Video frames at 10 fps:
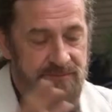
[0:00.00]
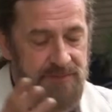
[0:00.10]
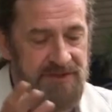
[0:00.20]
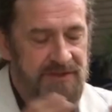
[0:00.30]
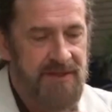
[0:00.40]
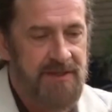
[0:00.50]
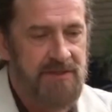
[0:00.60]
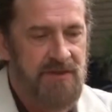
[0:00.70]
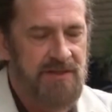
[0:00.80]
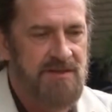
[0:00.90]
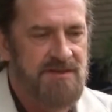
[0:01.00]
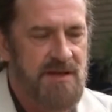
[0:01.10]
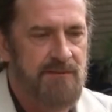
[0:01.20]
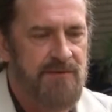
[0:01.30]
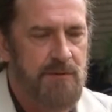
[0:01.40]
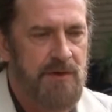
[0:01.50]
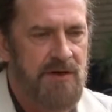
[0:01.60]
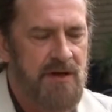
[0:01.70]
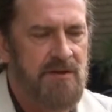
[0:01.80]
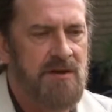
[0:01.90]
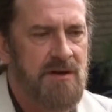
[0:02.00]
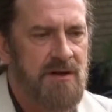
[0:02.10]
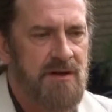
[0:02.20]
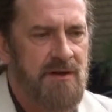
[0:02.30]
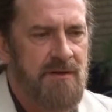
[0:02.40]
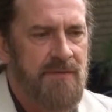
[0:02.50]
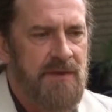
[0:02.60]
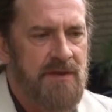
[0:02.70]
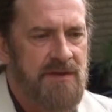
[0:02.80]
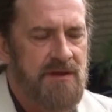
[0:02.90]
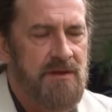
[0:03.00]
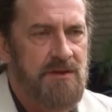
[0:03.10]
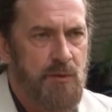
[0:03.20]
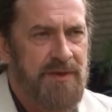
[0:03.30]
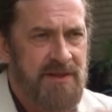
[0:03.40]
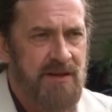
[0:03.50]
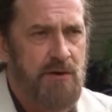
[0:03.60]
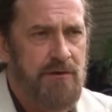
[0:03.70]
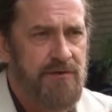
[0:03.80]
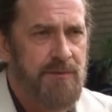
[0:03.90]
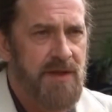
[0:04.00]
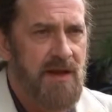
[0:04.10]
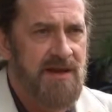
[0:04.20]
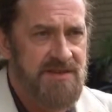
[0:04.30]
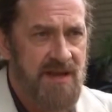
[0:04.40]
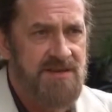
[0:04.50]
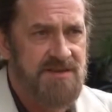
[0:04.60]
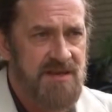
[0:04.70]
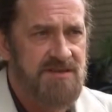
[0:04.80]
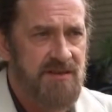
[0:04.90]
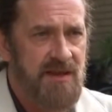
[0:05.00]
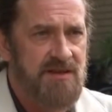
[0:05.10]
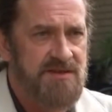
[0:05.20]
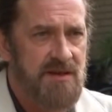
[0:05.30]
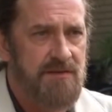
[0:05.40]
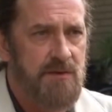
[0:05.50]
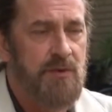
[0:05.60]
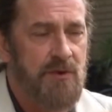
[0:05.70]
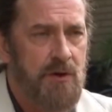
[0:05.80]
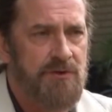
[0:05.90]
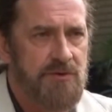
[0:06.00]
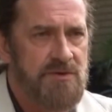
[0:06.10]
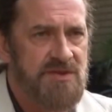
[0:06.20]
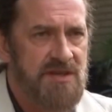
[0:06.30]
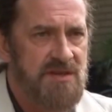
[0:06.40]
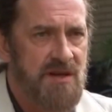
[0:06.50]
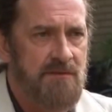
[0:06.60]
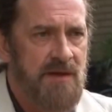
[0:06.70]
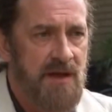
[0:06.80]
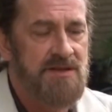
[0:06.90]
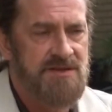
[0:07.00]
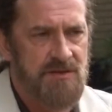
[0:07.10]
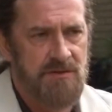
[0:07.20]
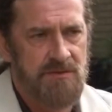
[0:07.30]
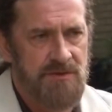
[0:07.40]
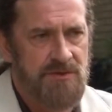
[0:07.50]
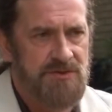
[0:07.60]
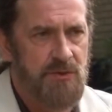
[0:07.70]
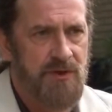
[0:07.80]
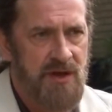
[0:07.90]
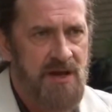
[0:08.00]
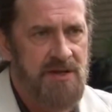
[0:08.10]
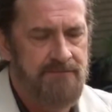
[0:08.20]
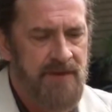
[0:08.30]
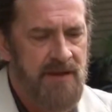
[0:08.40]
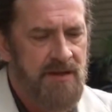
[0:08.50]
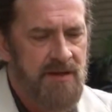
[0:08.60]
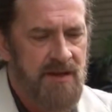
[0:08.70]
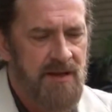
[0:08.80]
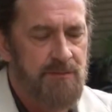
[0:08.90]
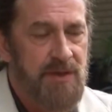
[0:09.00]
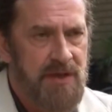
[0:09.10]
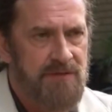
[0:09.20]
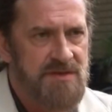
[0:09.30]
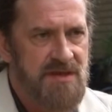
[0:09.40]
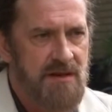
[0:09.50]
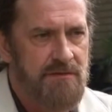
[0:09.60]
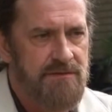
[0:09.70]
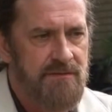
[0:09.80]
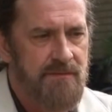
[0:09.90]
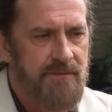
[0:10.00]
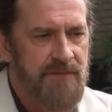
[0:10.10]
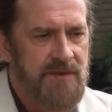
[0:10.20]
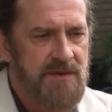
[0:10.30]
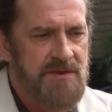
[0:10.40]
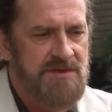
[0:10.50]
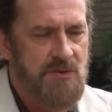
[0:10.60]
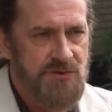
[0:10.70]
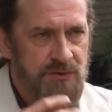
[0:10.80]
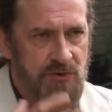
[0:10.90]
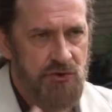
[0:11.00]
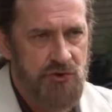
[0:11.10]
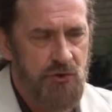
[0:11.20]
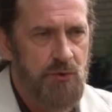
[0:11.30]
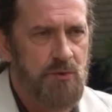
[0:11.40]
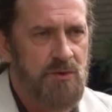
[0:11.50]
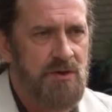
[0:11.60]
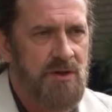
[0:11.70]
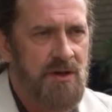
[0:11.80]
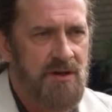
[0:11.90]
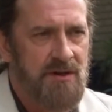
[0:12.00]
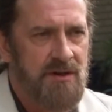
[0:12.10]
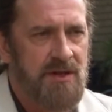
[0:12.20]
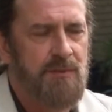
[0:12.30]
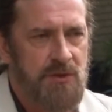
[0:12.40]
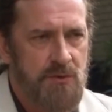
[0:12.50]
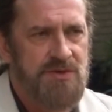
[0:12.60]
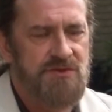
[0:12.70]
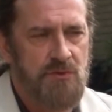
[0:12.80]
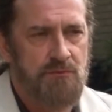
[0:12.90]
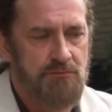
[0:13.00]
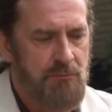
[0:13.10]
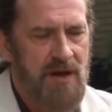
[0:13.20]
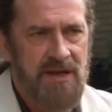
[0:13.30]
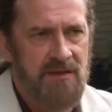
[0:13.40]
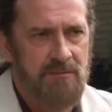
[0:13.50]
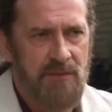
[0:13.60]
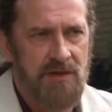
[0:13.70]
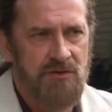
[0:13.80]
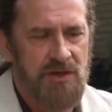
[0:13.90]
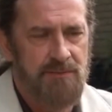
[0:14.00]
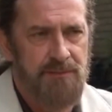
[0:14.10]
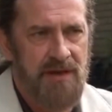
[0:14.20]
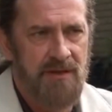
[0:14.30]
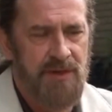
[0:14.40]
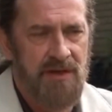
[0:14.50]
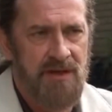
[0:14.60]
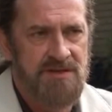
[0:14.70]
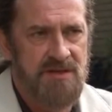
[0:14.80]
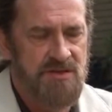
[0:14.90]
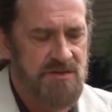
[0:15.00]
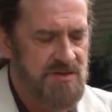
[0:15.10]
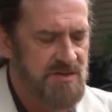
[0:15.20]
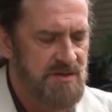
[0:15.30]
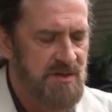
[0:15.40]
politically incorrect in some form or another. Then you'll be cut off from accessing that server with all your data until you toe the line and behave yourself. Social control can be used through monetary penalizations,